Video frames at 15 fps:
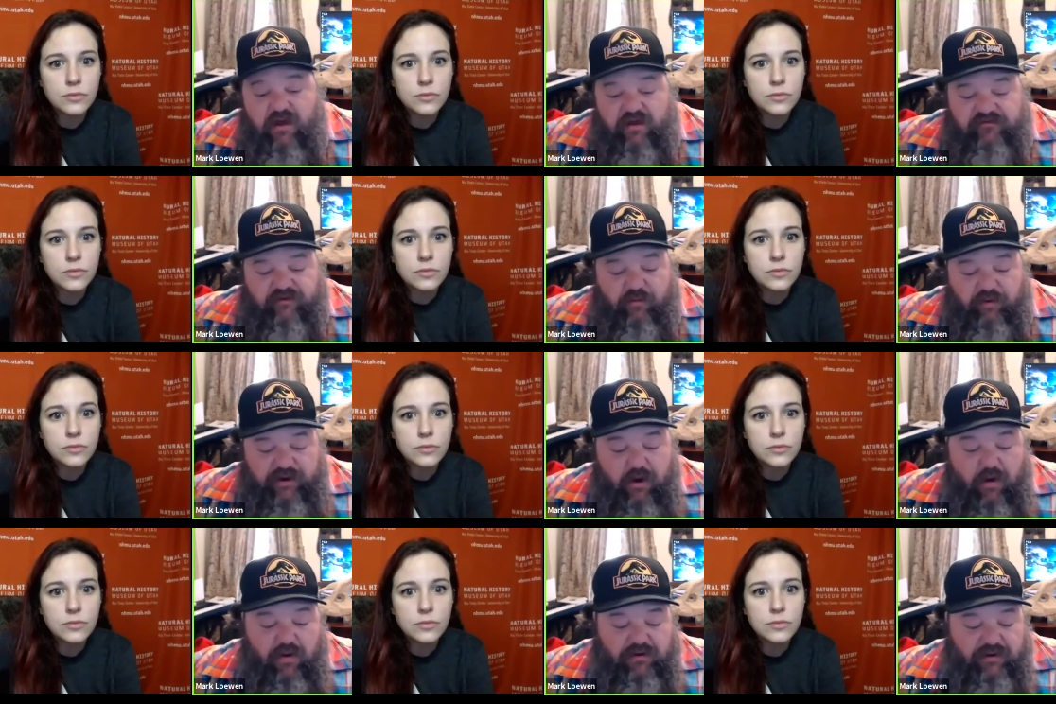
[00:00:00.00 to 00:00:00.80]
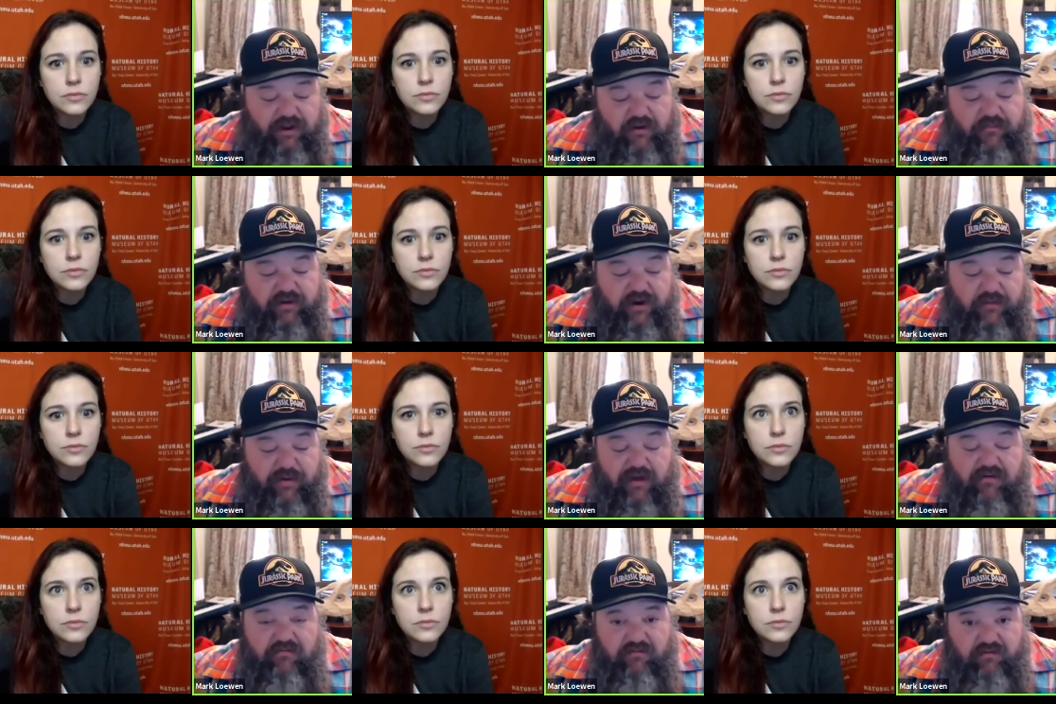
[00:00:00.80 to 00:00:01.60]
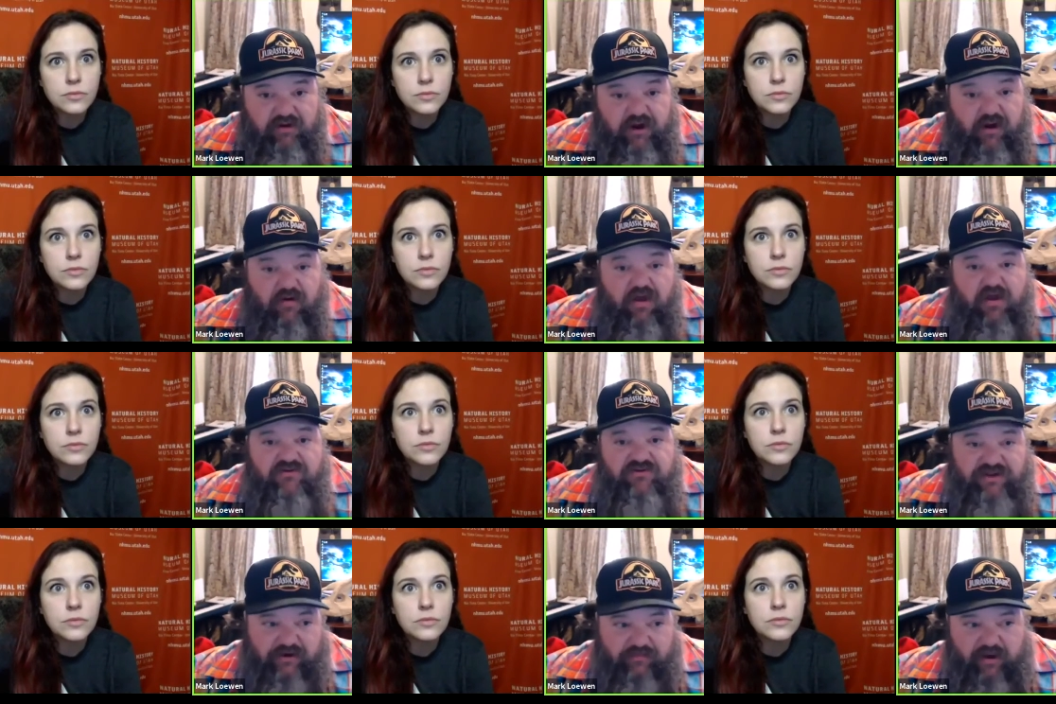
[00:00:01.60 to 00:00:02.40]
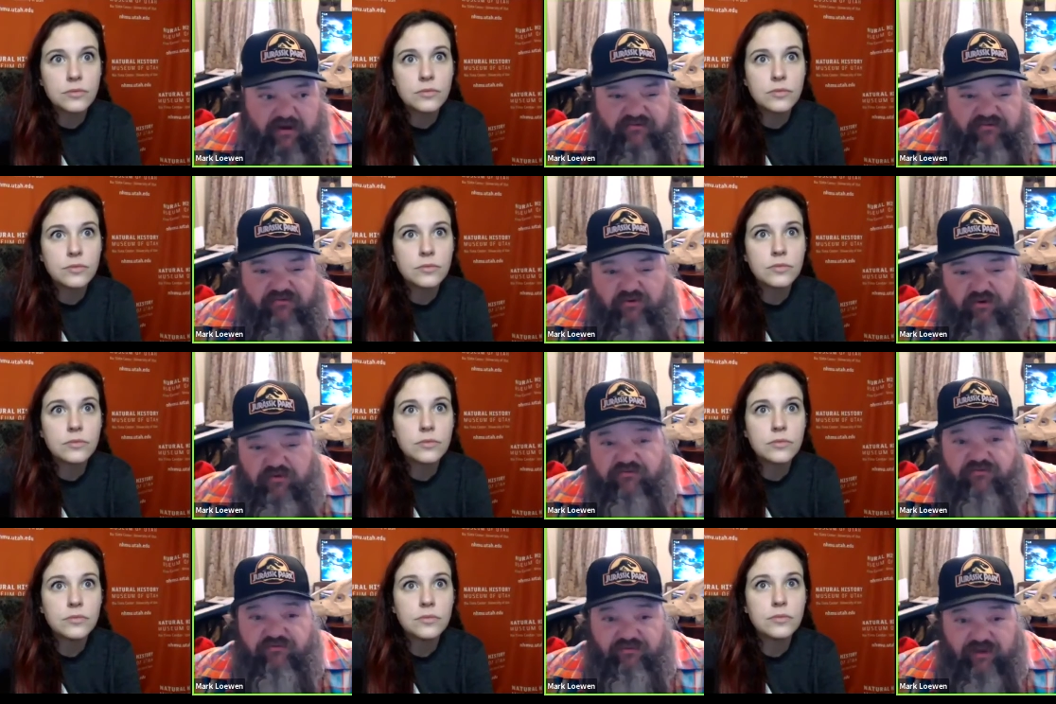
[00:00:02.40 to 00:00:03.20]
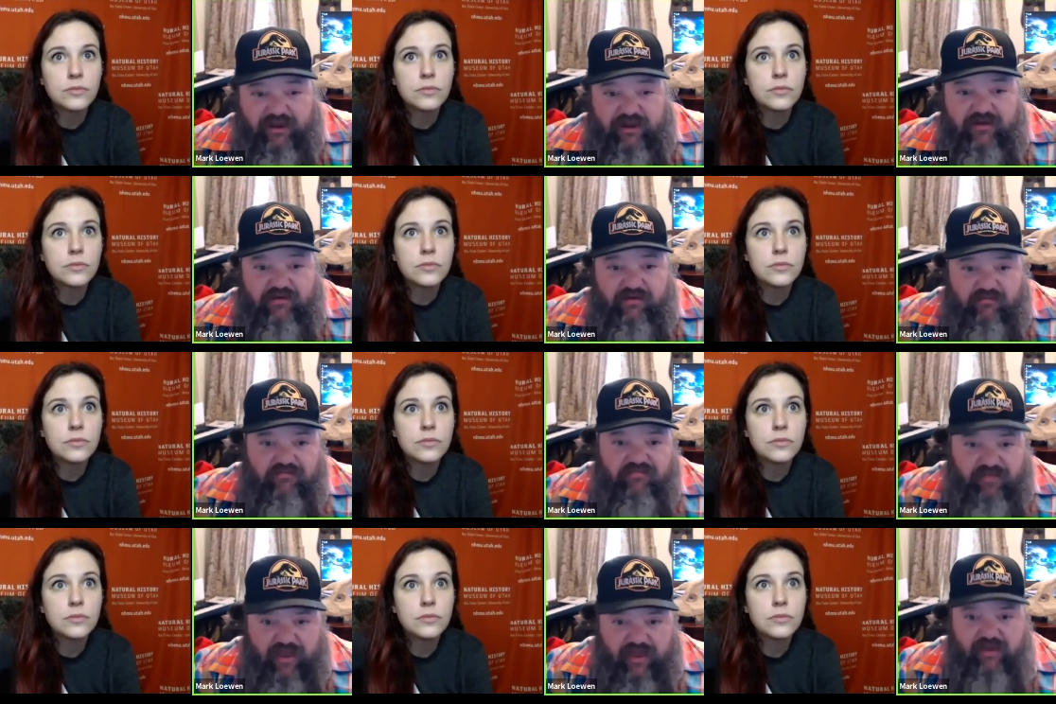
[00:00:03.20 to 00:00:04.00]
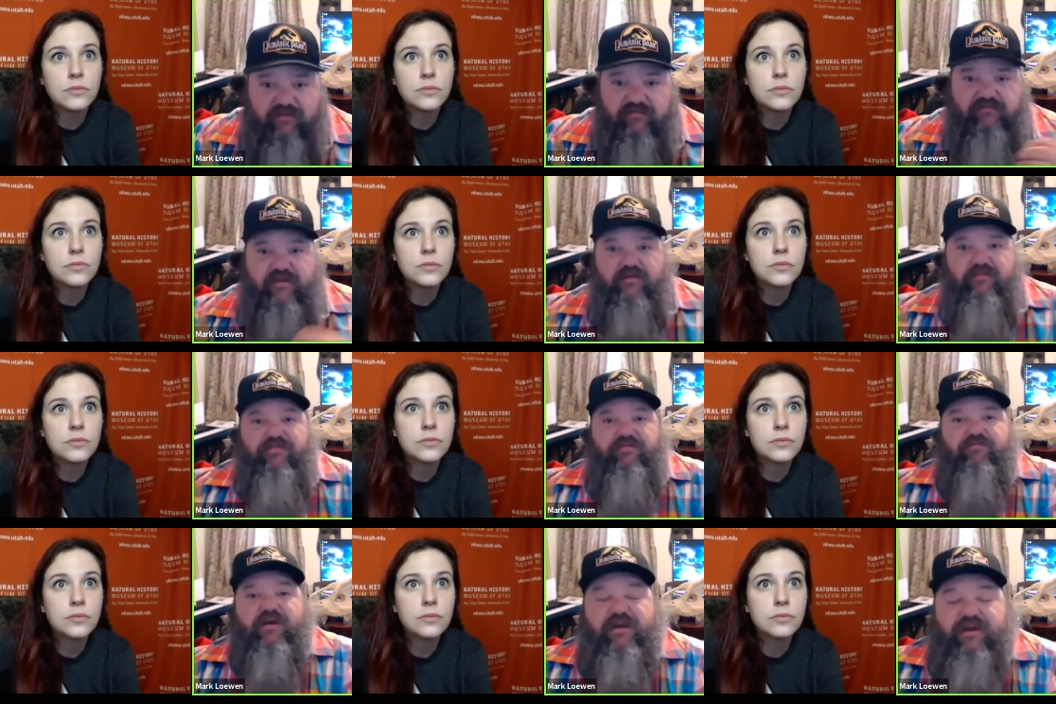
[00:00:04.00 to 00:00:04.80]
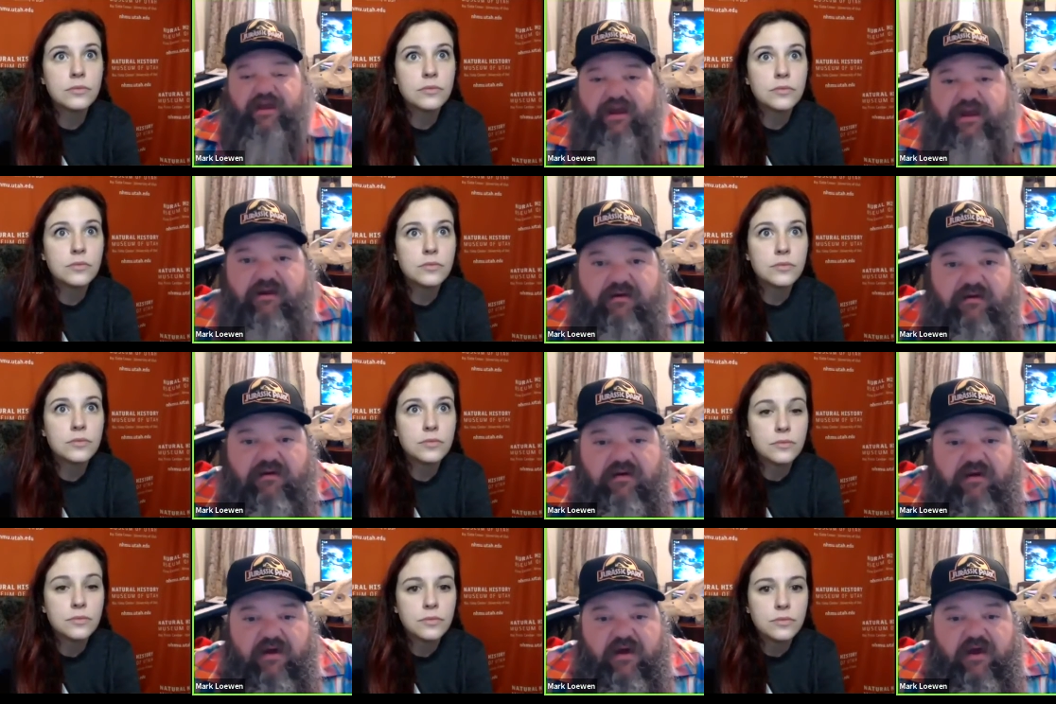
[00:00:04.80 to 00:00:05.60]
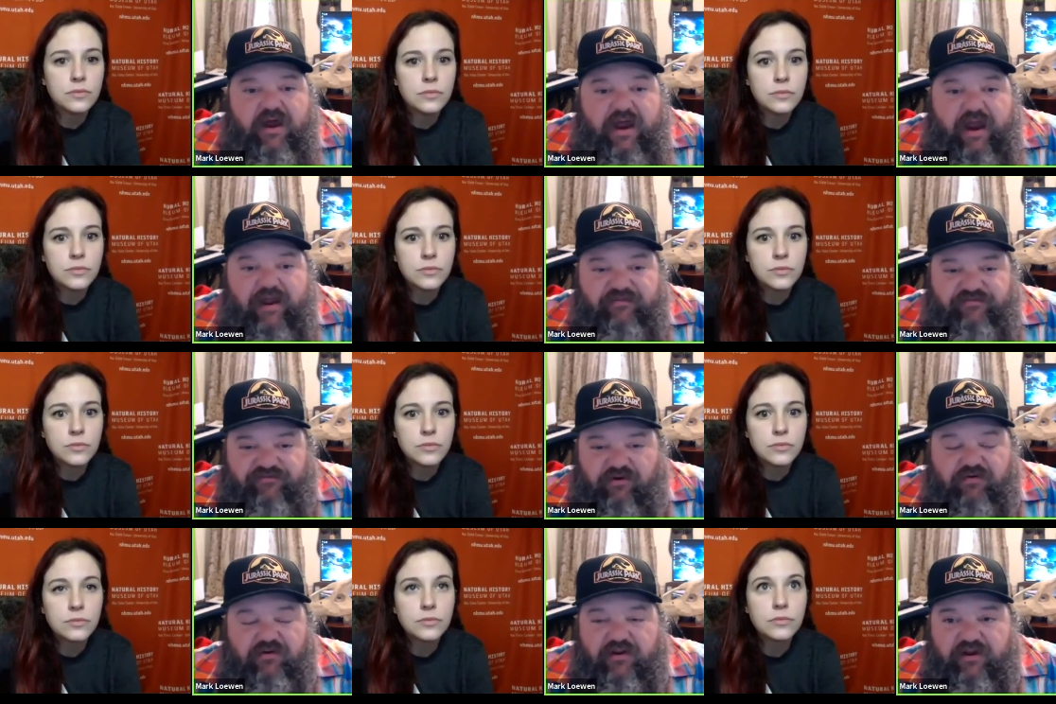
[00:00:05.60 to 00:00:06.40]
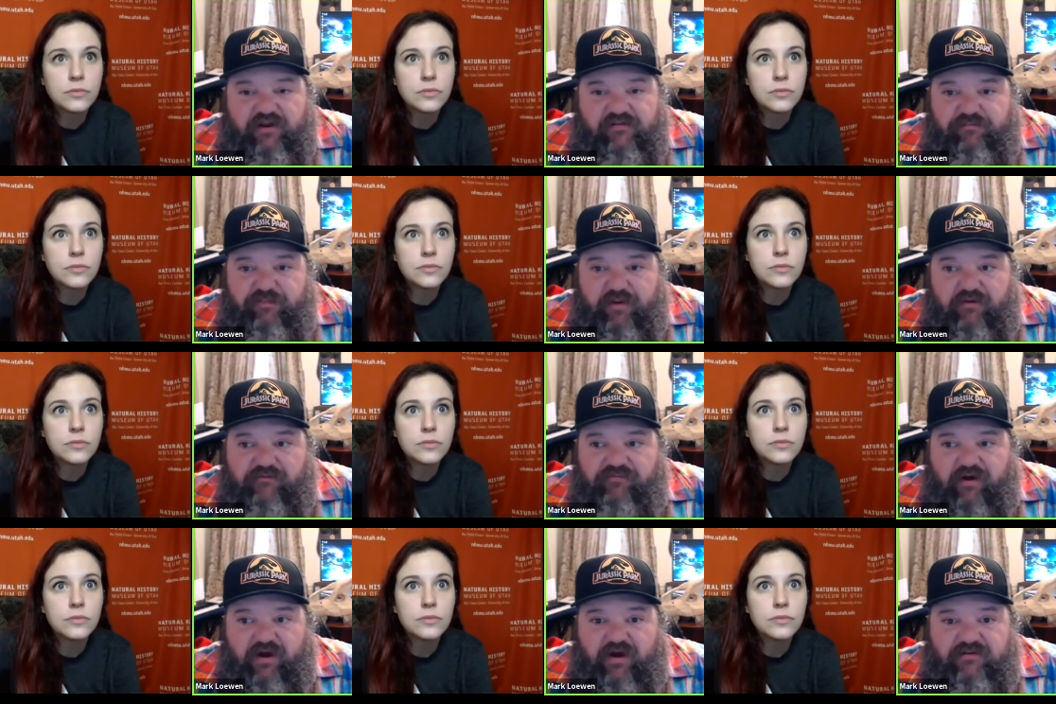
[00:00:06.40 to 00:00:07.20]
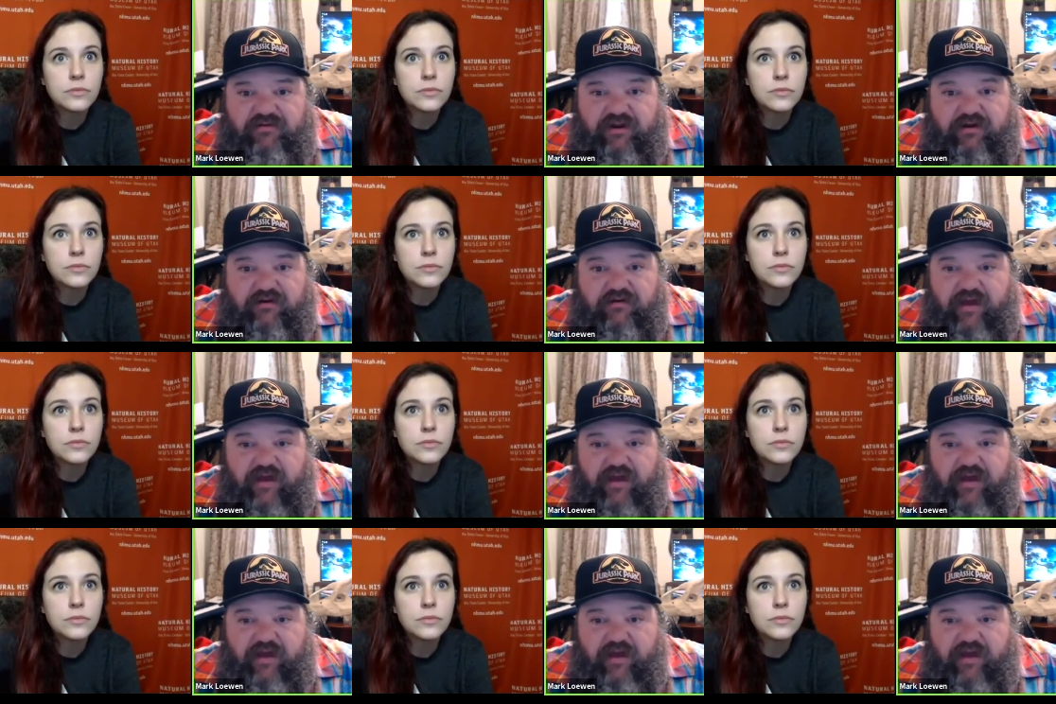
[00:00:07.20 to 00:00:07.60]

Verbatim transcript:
Speaker 1: So we know a little bit about, you know, T-Rex could see things in 3D and certainly is built for hunting.